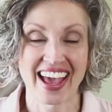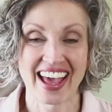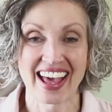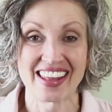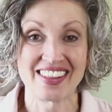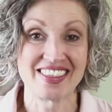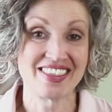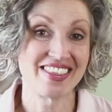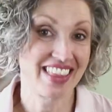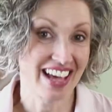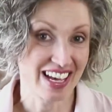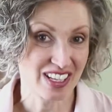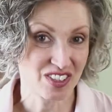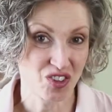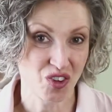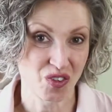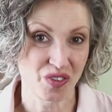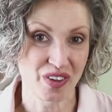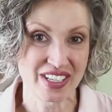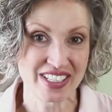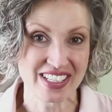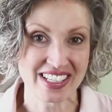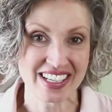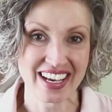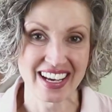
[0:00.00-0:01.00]
And that's what
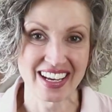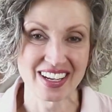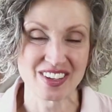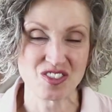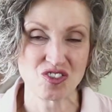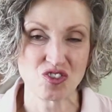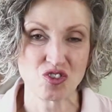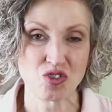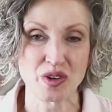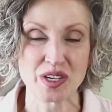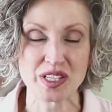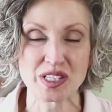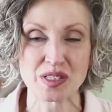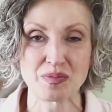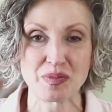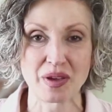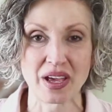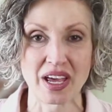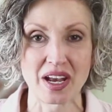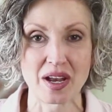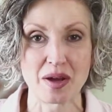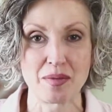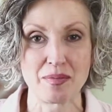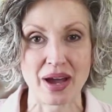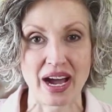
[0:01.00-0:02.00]
we did. We
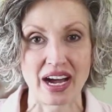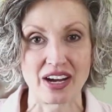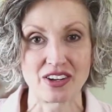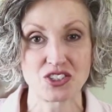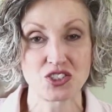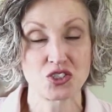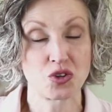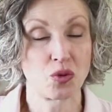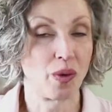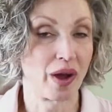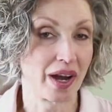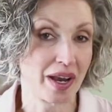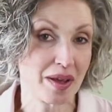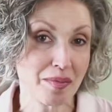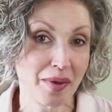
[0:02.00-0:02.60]
spent about 20